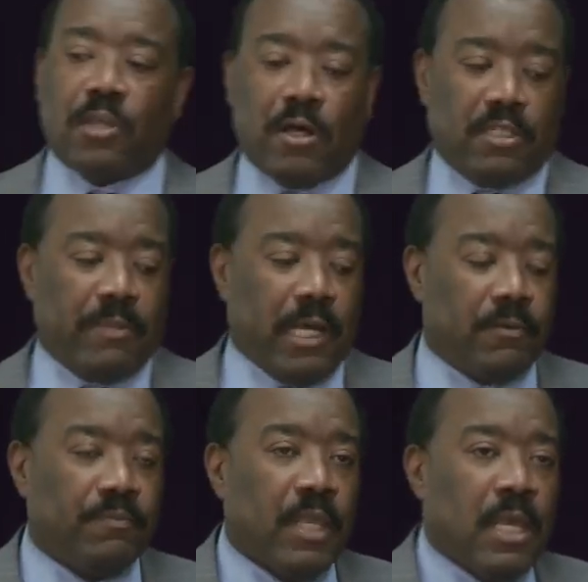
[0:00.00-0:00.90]
talked about.
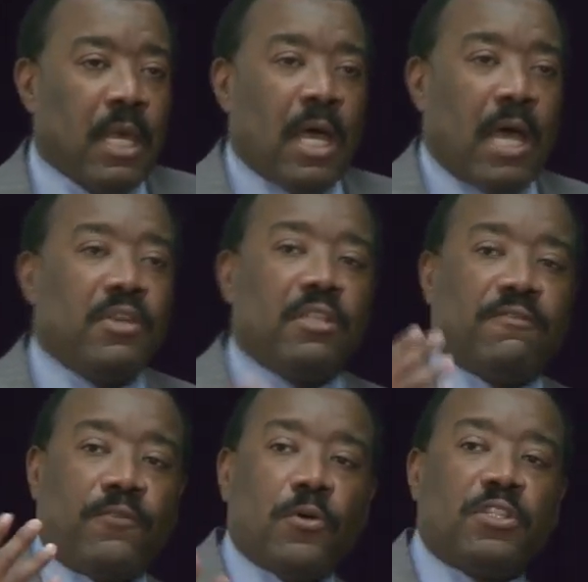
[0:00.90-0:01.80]
I think the
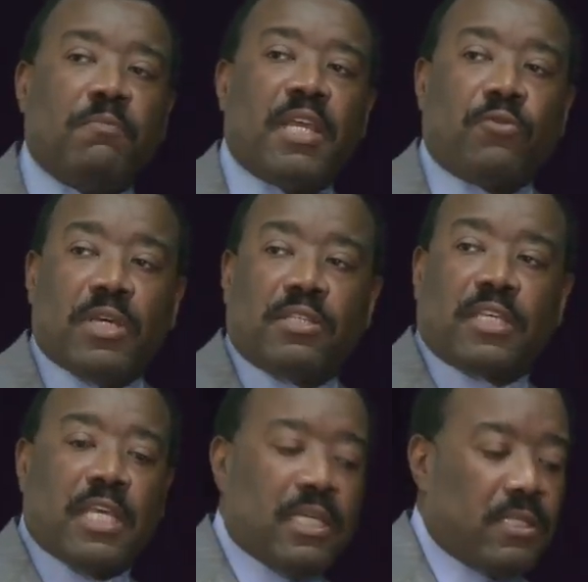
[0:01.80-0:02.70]
first big risk
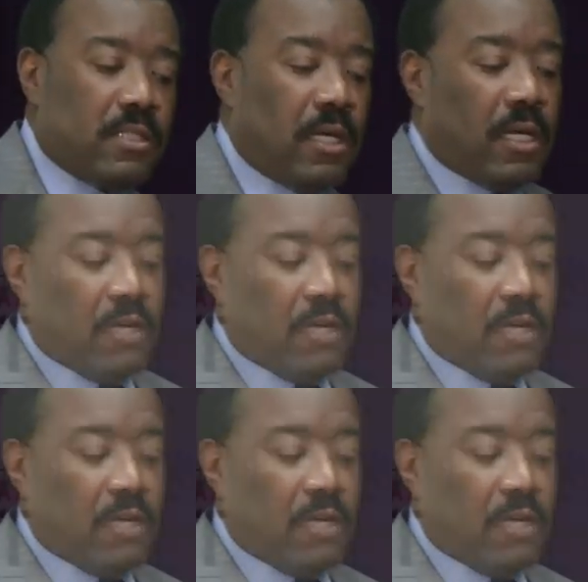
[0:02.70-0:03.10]
is uh,